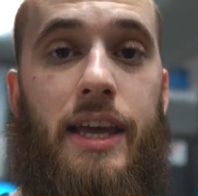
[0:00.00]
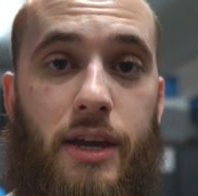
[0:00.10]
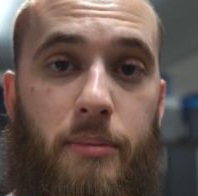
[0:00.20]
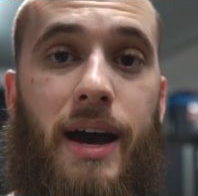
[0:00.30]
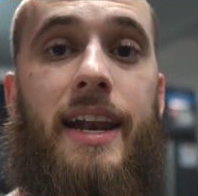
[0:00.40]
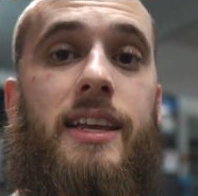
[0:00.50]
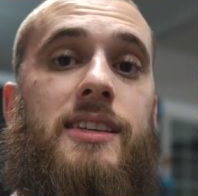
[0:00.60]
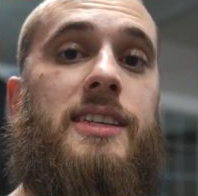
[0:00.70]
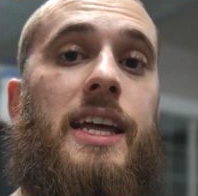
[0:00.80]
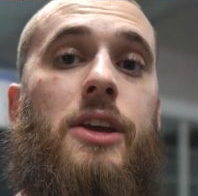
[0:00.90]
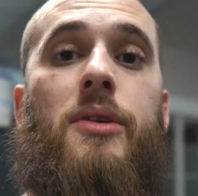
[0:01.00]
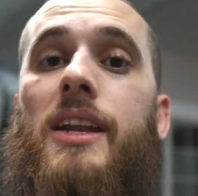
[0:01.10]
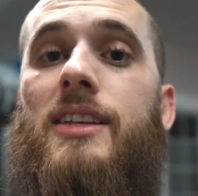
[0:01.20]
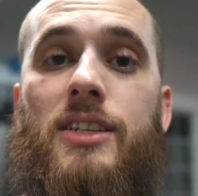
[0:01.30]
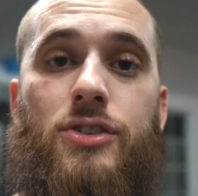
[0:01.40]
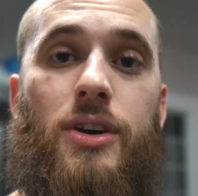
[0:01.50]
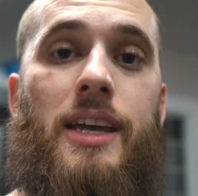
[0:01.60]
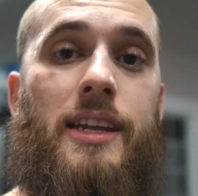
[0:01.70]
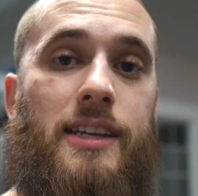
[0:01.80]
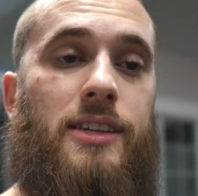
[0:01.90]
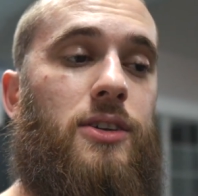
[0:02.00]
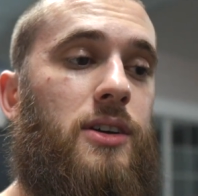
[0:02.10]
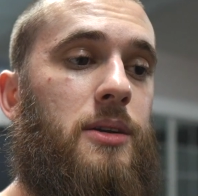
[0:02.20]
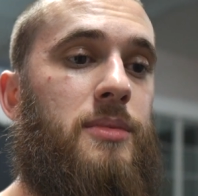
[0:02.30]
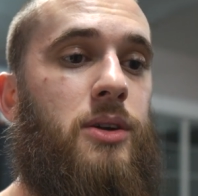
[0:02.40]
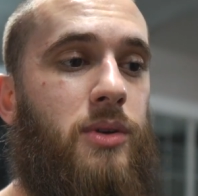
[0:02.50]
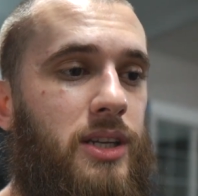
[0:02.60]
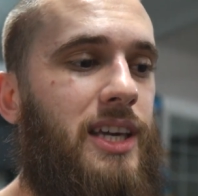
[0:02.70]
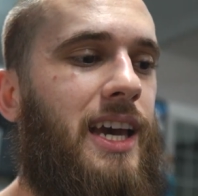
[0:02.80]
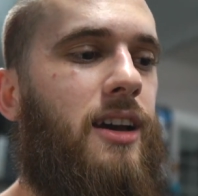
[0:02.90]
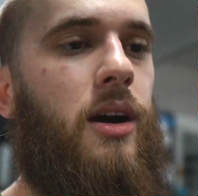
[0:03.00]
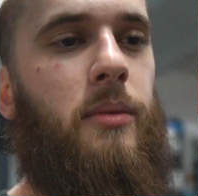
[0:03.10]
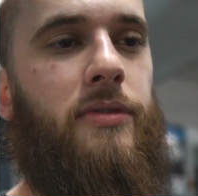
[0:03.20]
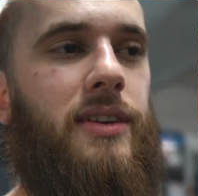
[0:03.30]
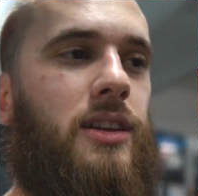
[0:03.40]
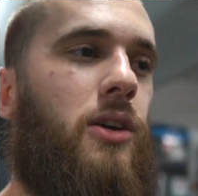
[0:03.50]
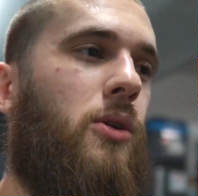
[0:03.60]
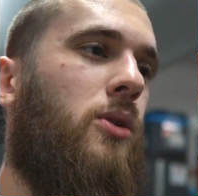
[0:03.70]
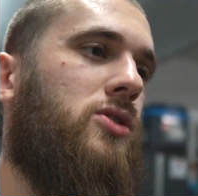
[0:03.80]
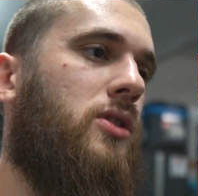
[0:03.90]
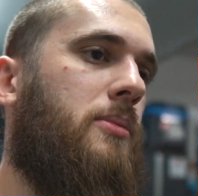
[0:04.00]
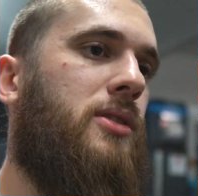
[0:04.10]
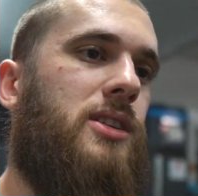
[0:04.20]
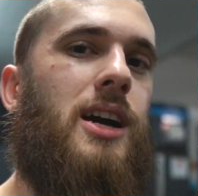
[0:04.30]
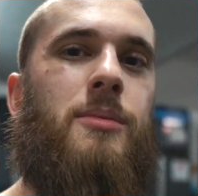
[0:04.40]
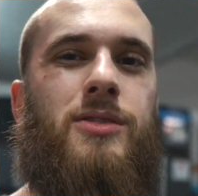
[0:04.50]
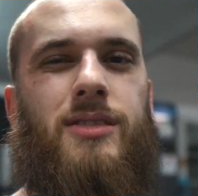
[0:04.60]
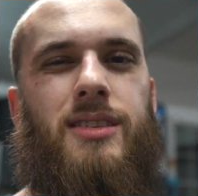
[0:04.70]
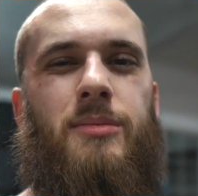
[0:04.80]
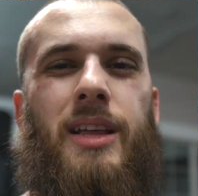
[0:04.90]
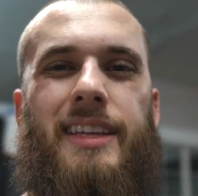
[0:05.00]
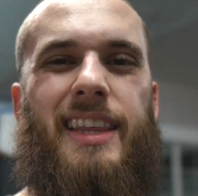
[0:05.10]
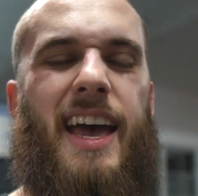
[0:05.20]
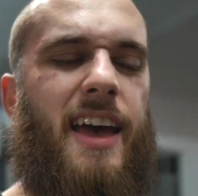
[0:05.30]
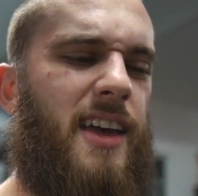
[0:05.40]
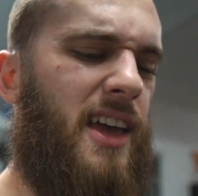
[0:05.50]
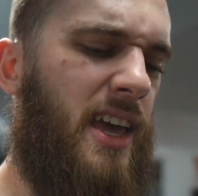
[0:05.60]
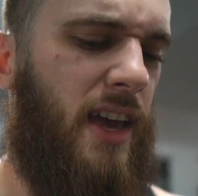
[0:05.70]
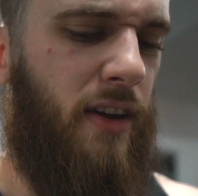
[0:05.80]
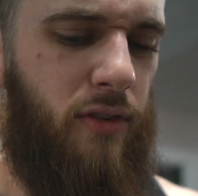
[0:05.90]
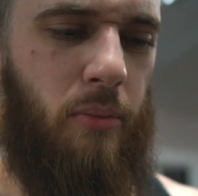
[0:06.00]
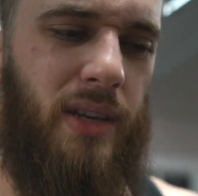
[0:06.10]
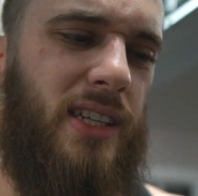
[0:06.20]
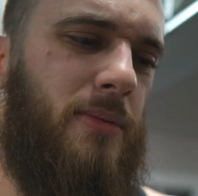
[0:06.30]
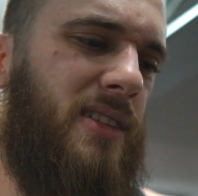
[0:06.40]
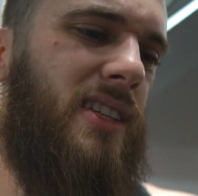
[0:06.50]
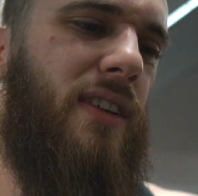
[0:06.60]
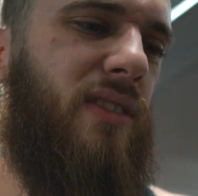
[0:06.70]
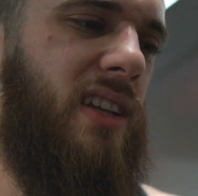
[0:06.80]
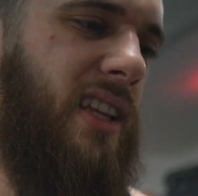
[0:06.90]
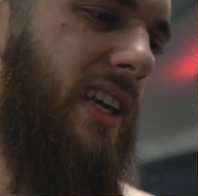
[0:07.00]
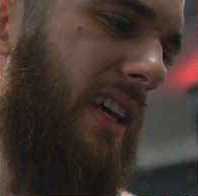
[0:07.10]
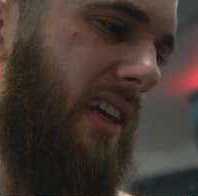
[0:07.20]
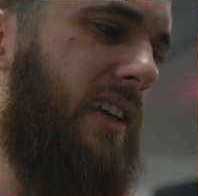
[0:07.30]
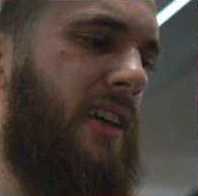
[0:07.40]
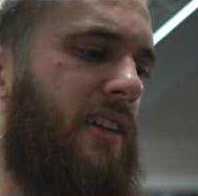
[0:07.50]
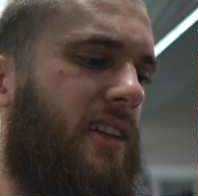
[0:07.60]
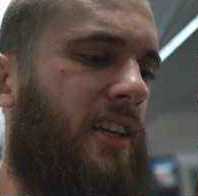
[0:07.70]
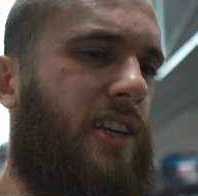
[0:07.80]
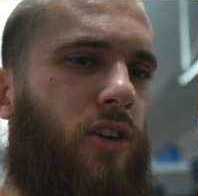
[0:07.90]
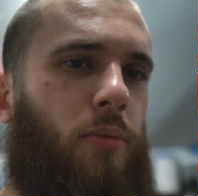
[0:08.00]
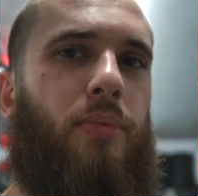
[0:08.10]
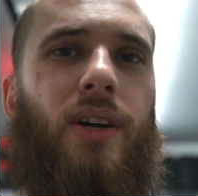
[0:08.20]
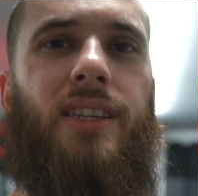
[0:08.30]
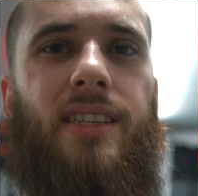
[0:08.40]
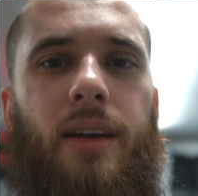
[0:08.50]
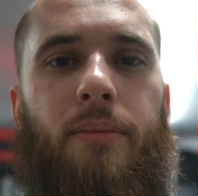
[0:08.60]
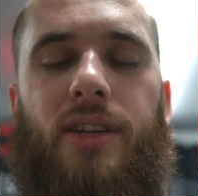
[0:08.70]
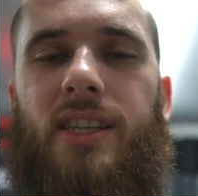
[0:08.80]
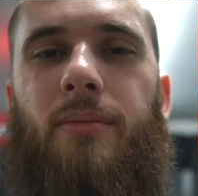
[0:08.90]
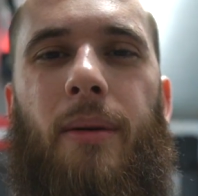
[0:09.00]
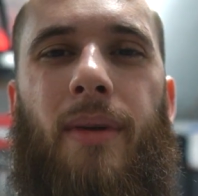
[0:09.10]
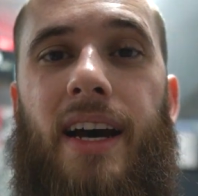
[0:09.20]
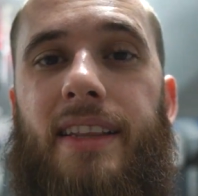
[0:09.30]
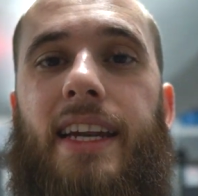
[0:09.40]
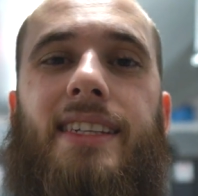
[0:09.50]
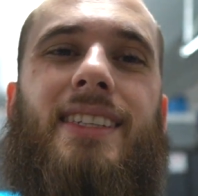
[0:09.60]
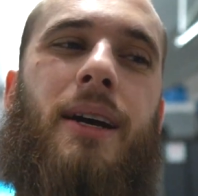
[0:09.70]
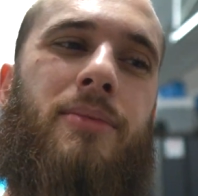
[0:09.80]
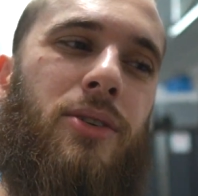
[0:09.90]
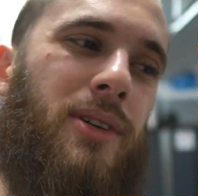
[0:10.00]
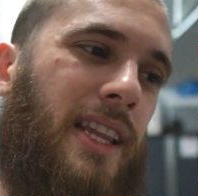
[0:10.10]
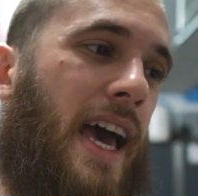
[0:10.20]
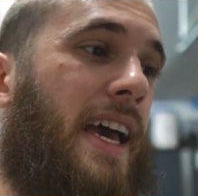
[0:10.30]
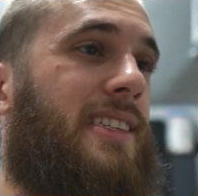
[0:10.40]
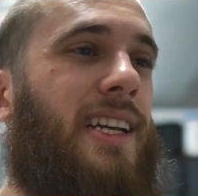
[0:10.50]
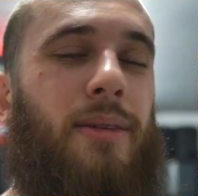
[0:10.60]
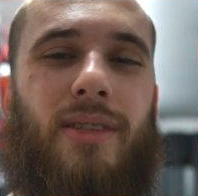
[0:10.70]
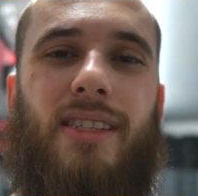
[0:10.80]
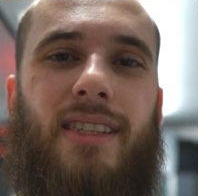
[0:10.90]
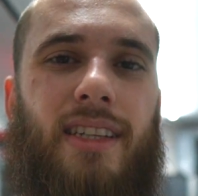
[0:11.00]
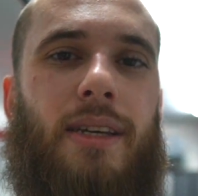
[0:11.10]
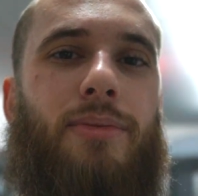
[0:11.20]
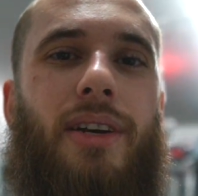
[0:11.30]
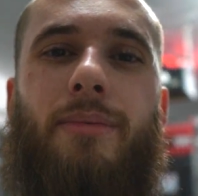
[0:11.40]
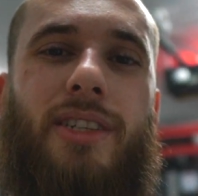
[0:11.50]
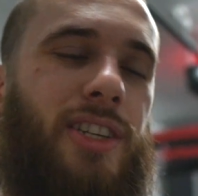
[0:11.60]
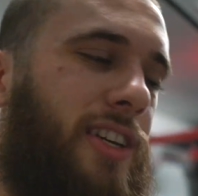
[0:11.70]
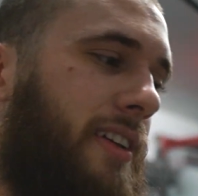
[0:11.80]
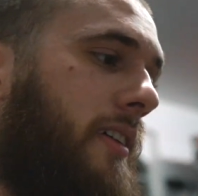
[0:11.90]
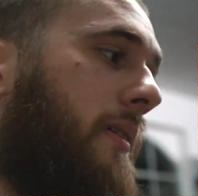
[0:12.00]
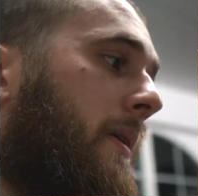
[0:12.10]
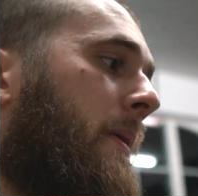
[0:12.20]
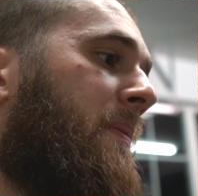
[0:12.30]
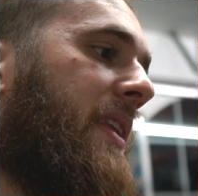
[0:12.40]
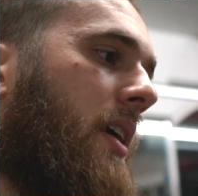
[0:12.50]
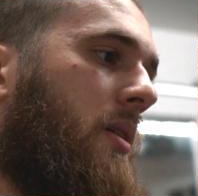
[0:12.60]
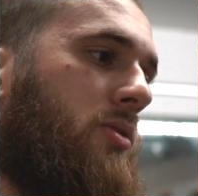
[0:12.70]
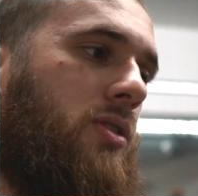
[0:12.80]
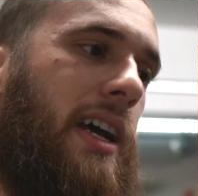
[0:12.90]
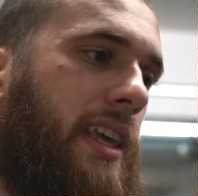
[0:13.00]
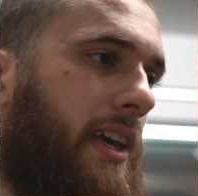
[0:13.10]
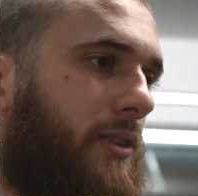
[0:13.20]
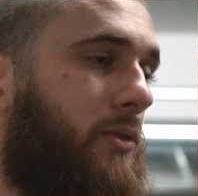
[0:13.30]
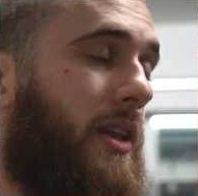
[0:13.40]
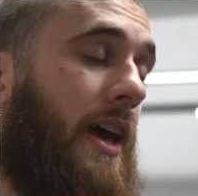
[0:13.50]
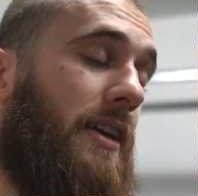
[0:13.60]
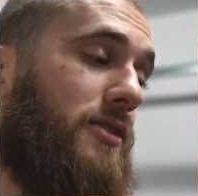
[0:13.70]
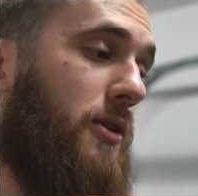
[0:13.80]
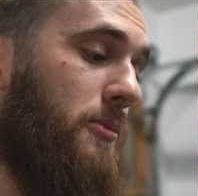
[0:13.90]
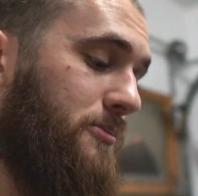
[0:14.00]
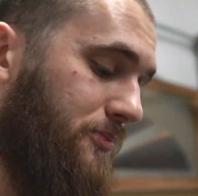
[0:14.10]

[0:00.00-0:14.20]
your body is getting ready to train. You know what I mean? When you get comfy clothes or pajamas or something like that, for me specifically, you know, puts in my mind that it's time to relax, time to sleep, time to chill. So I can't do that. So